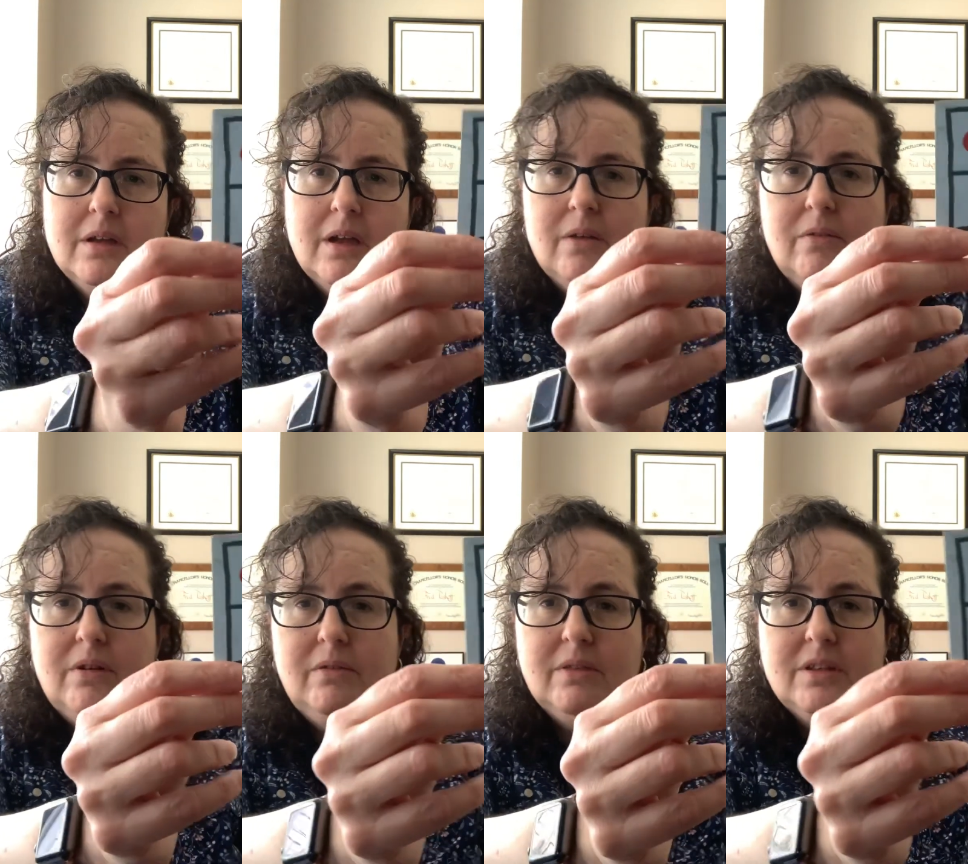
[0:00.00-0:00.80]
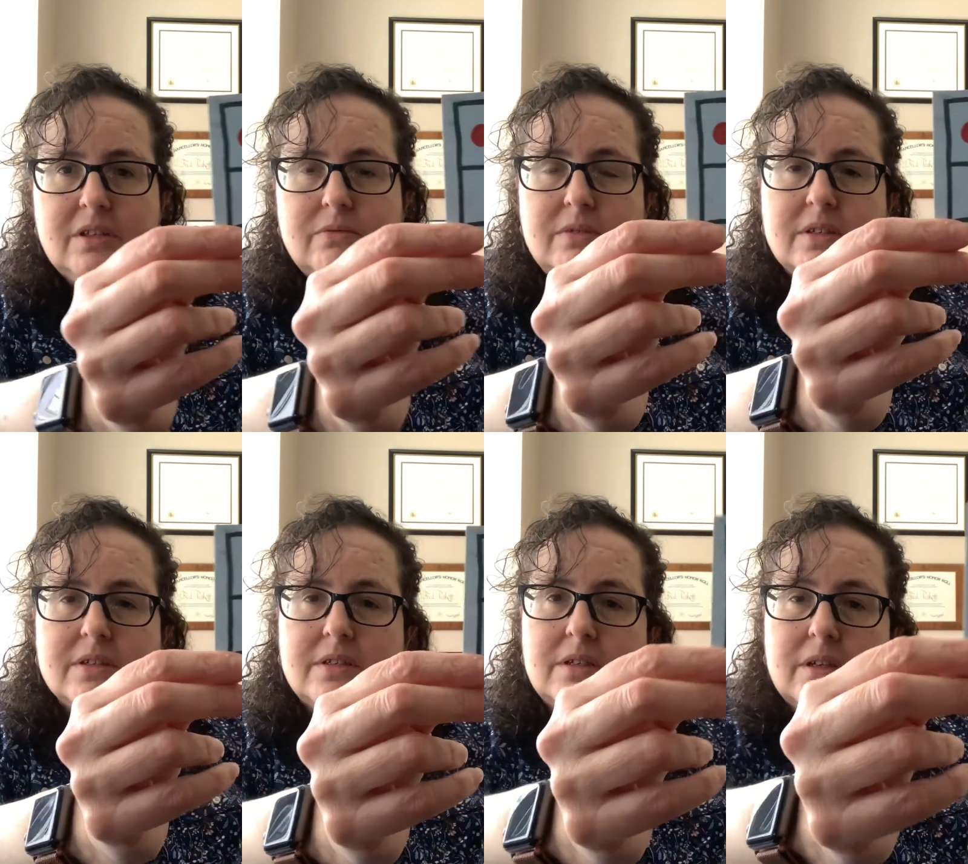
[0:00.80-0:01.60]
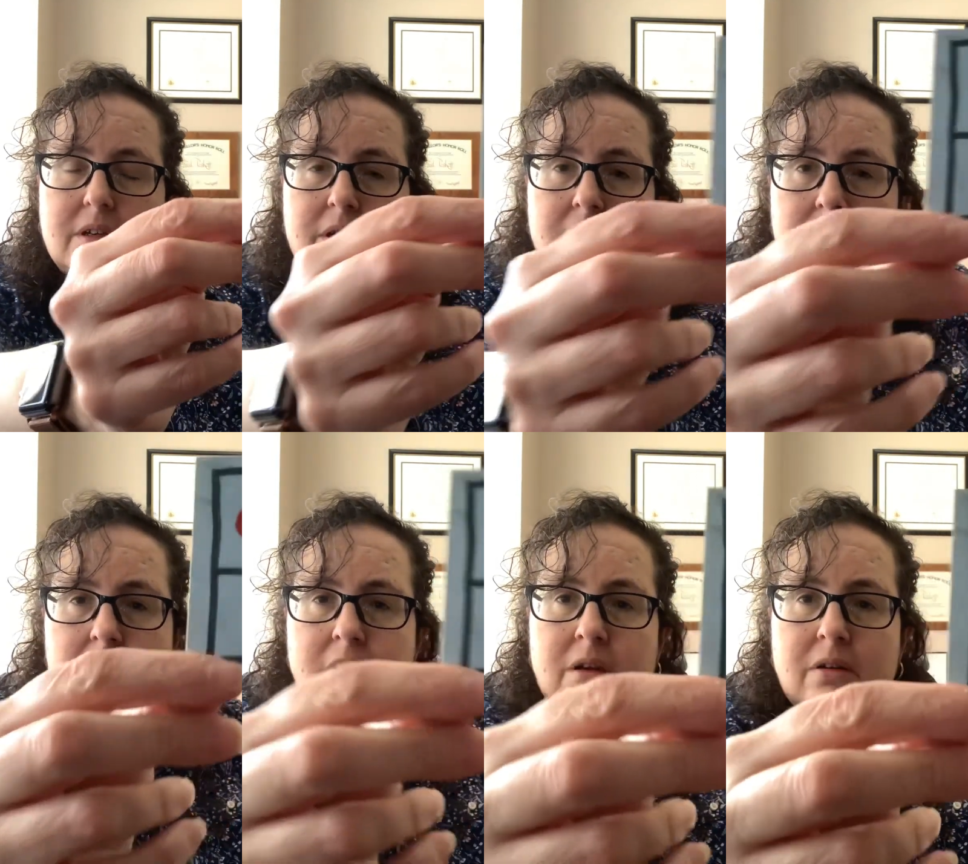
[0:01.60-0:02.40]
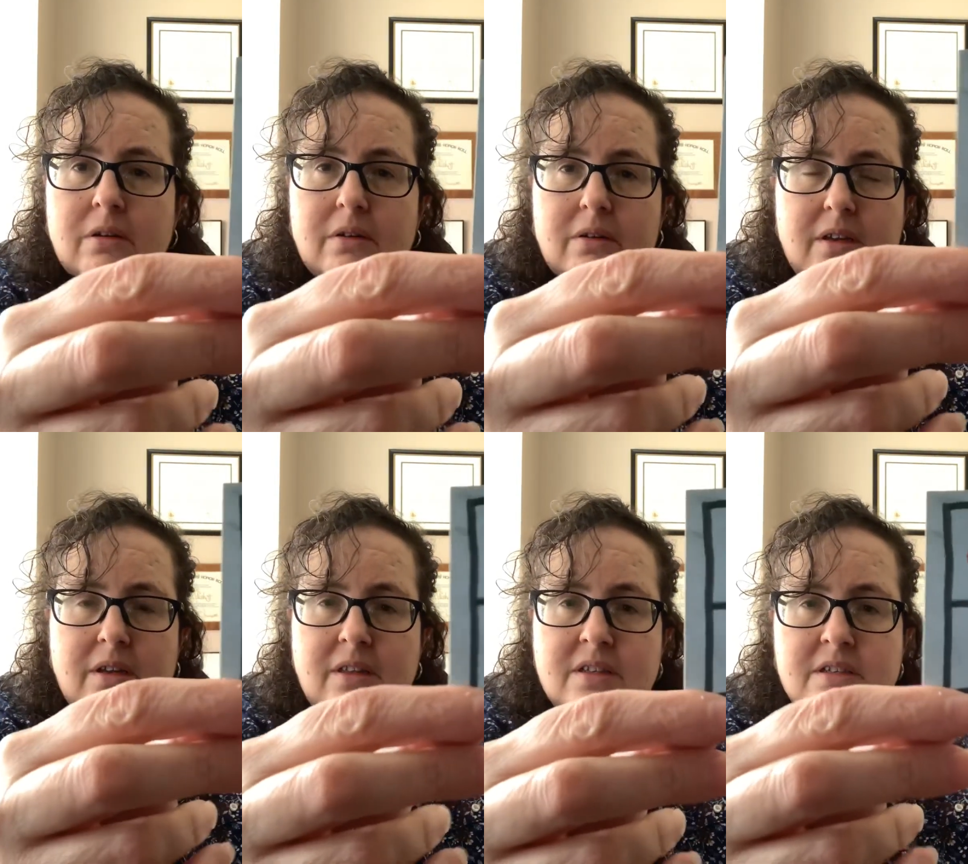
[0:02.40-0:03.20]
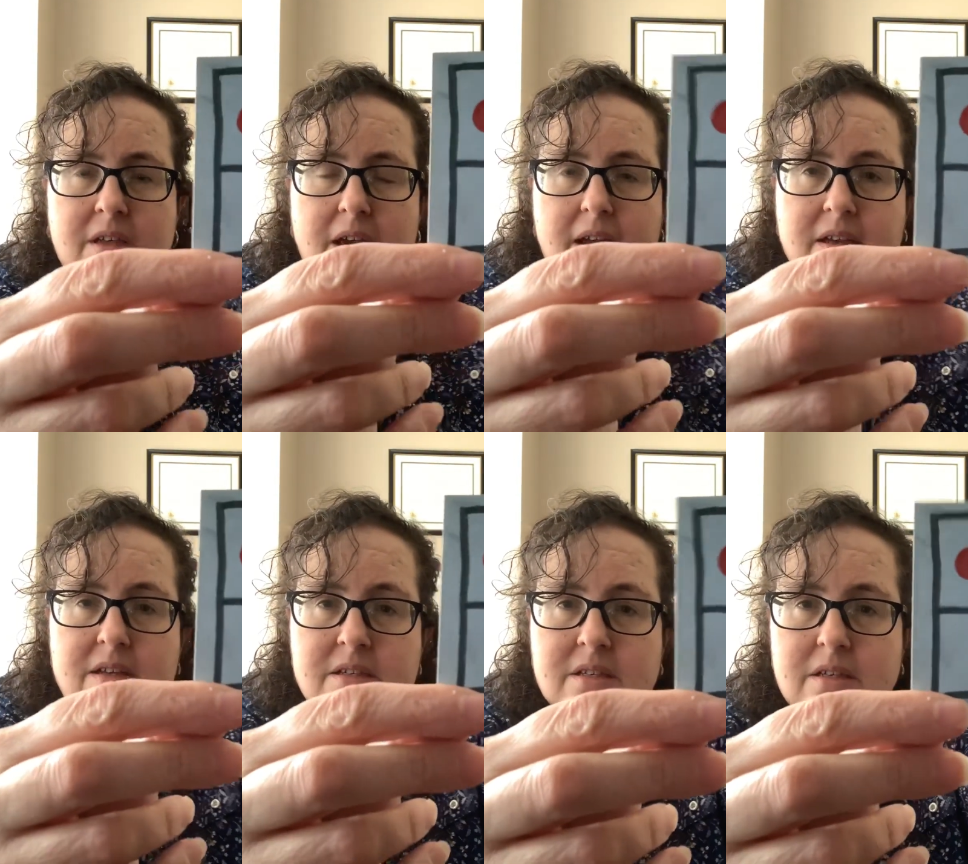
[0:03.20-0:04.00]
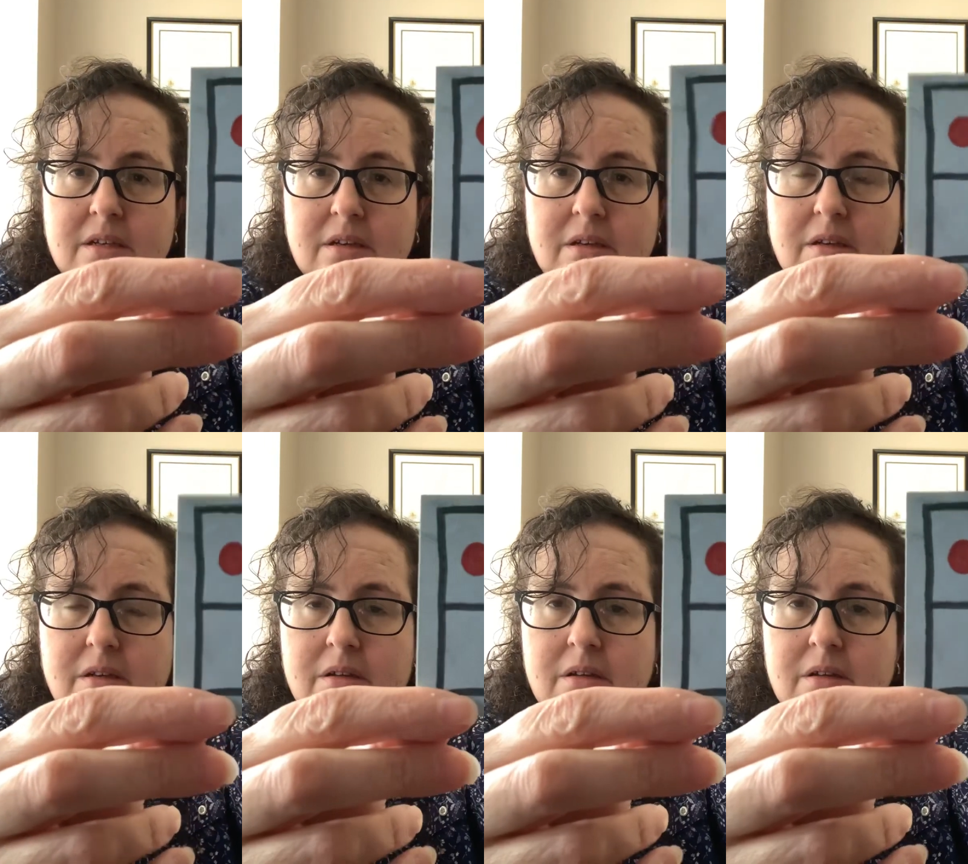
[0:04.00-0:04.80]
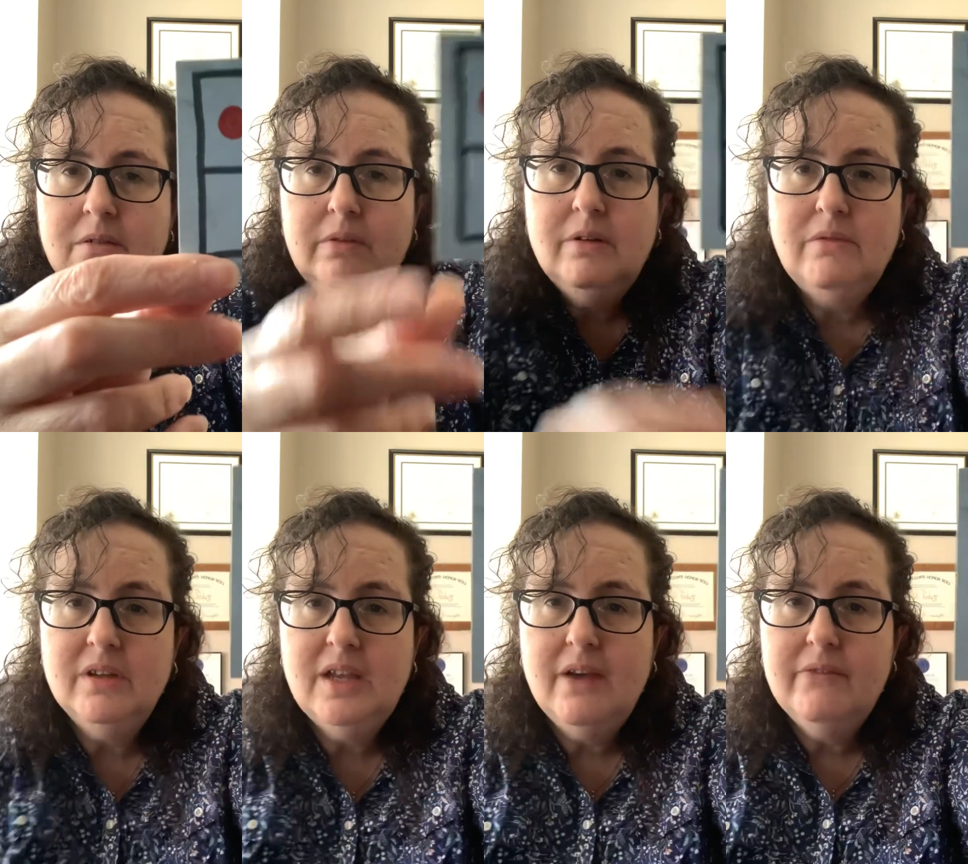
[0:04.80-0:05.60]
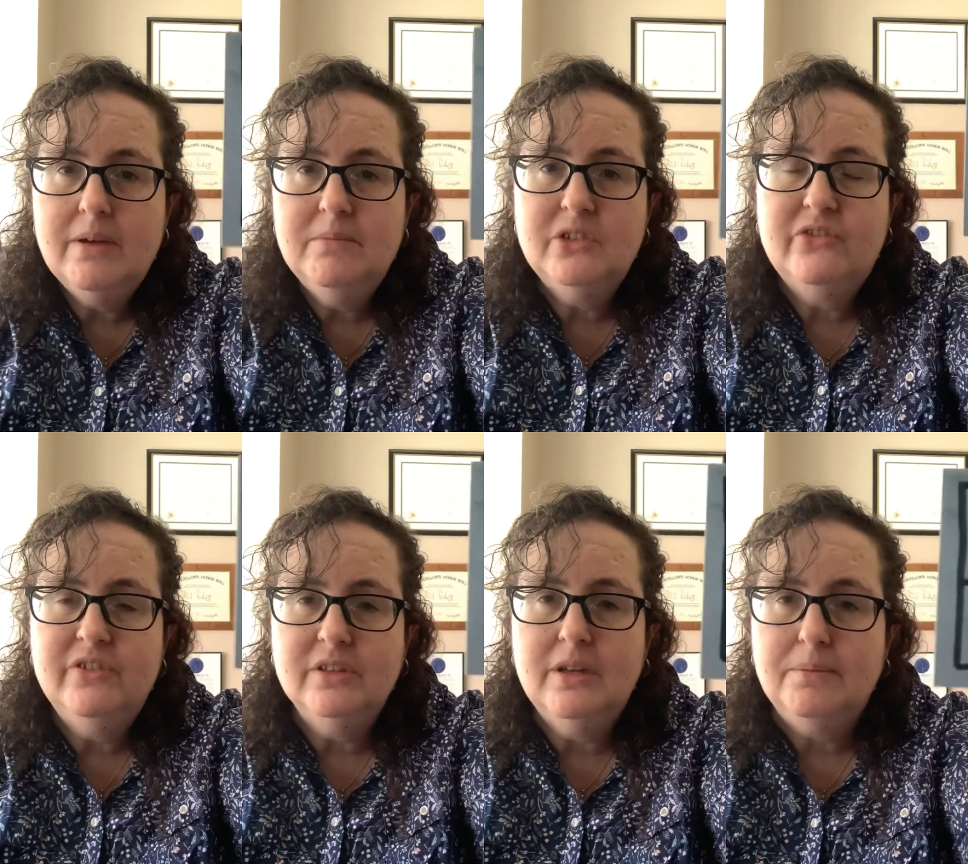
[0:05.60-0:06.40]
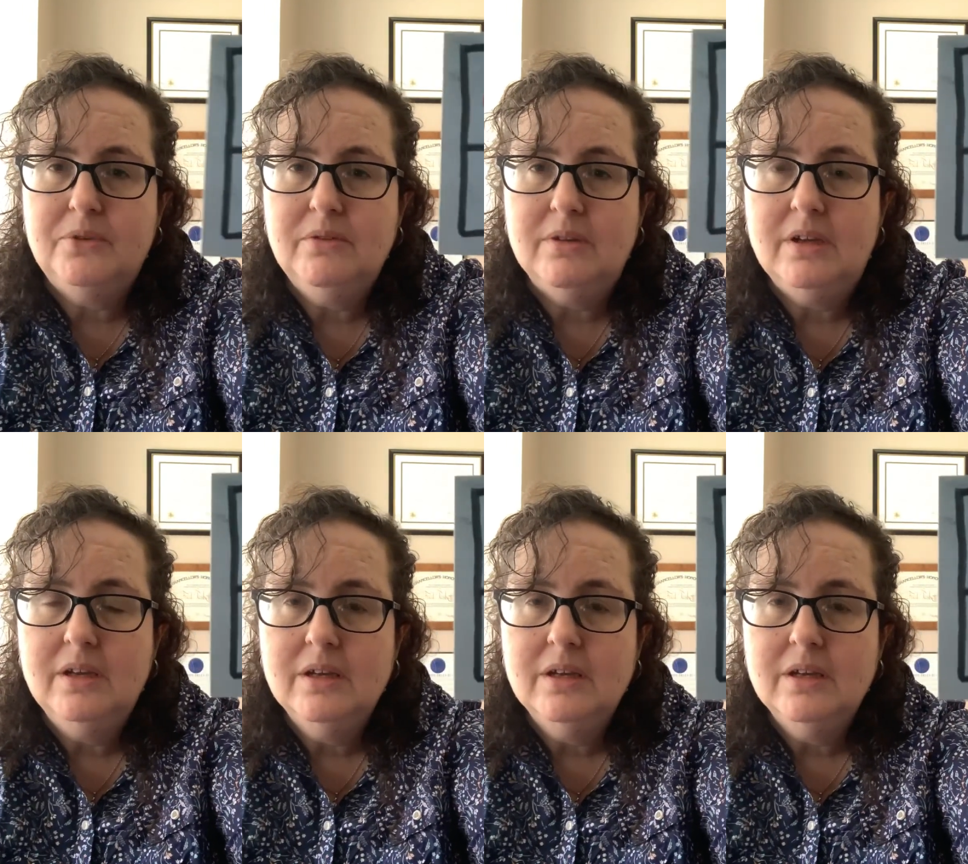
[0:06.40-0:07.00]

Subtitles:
I wonder what this one is. In this case, we don't really have that much filled up, do we?